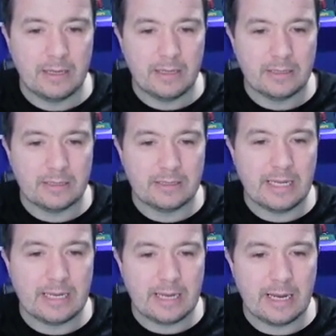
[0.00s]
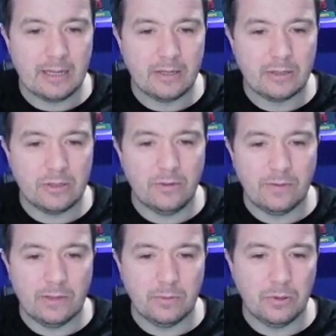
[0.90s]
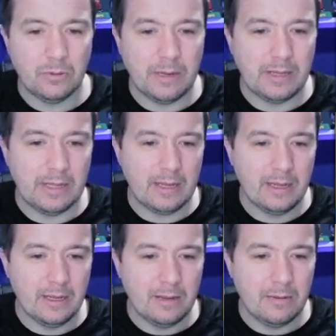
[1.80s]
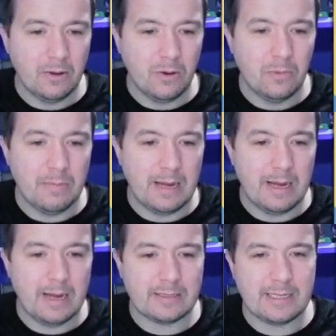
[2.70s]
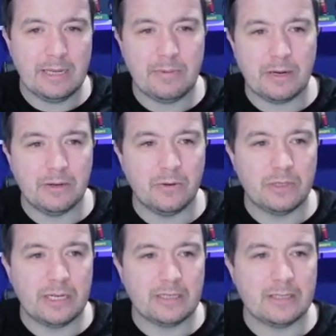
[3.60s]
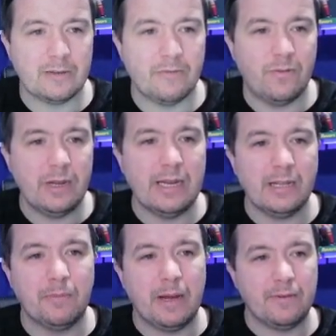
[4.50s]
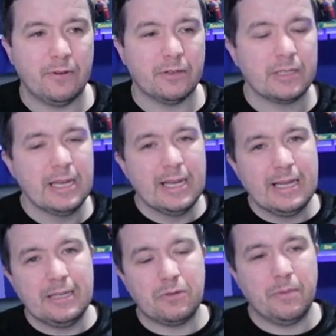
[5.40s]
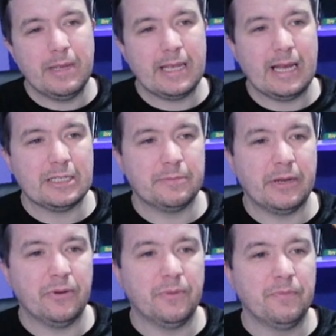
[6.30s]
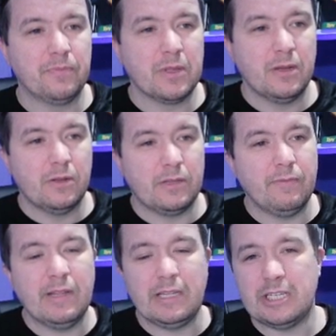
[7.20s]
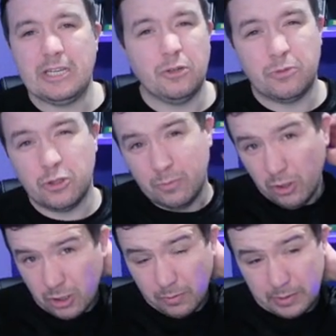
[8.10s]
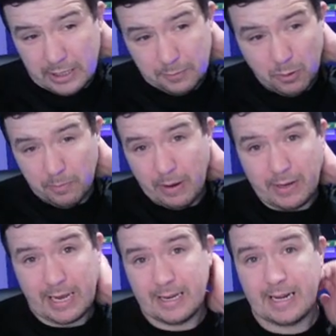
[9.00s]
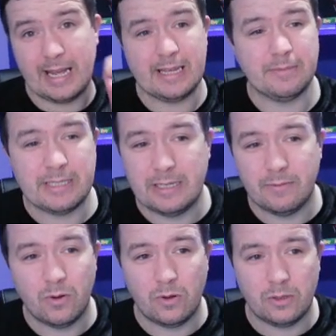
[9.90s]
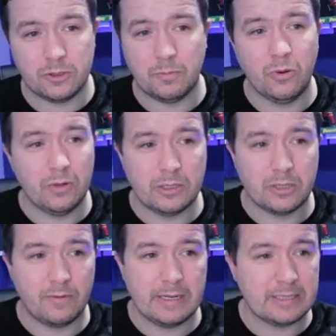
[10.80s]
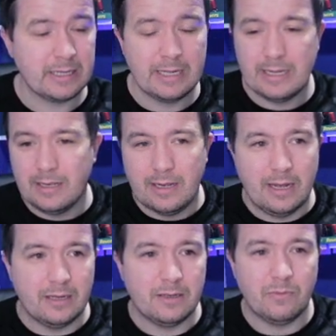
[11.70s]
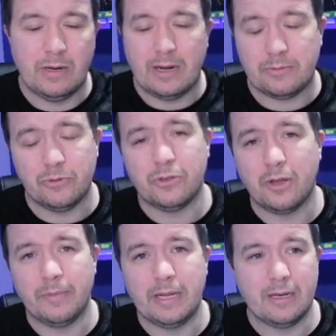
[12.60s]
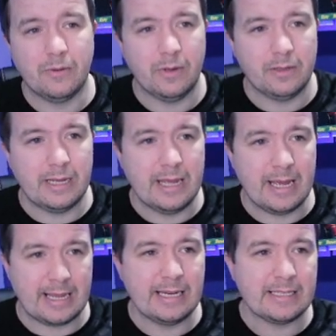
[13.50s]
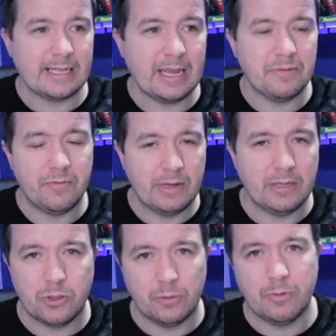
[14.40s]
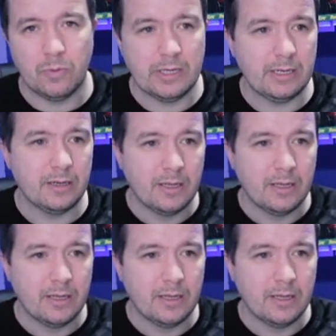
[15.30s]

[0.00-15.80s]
to Zay Carlos. Lovely little pull back there unmarked. Keeper had no chance. 3 0 Paphos. This is what I mean, guys, about didn't really change up too much. All we did is put Berrigade in that AMC role, supporting Torres, and we're absolutely dominating it. We, it. Again, it's a game that really we should be winning,